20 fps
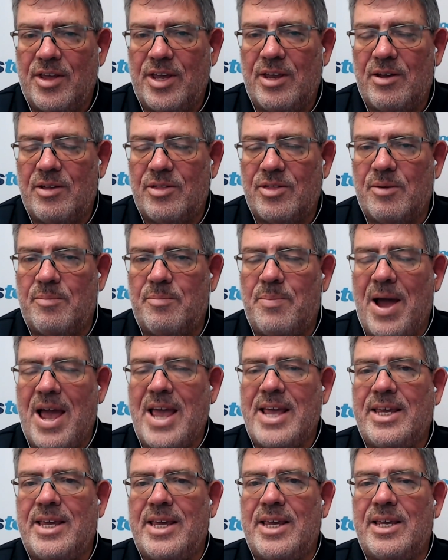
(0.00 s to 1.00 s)
The the
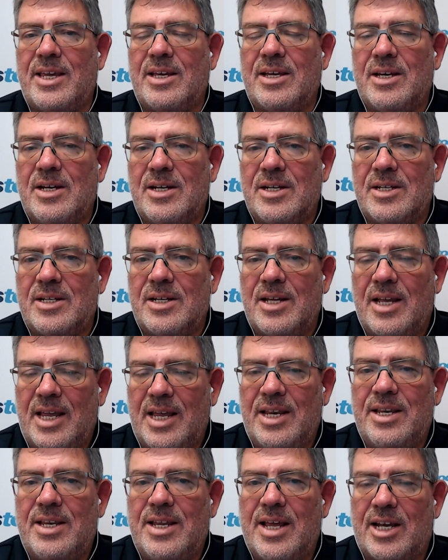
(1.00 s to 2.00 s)
banking
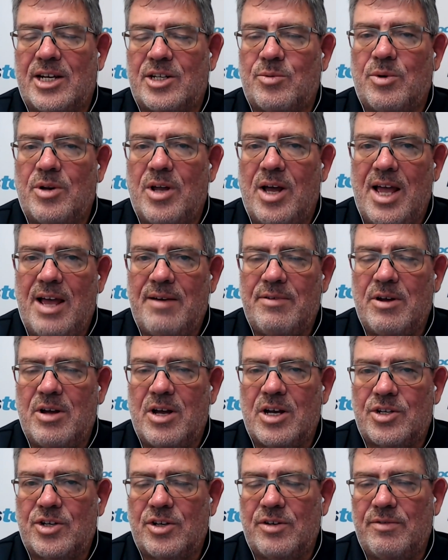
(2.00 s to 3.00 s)
index, well, I have
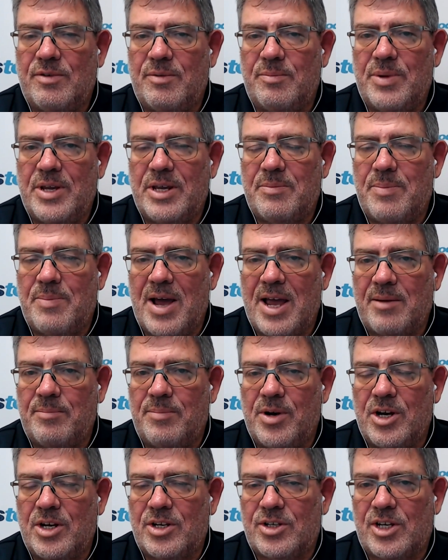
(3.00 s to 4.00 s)
a, a, sort of a big
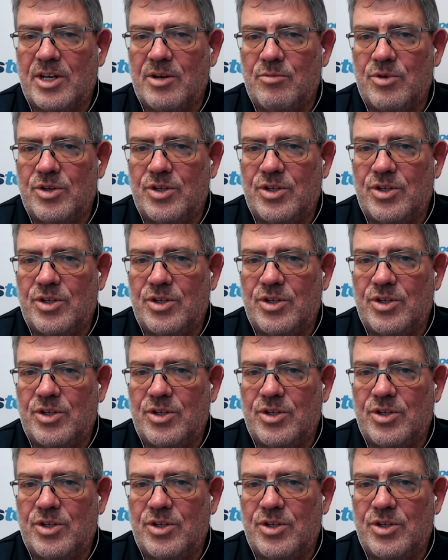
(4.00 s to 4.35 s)
bank basket,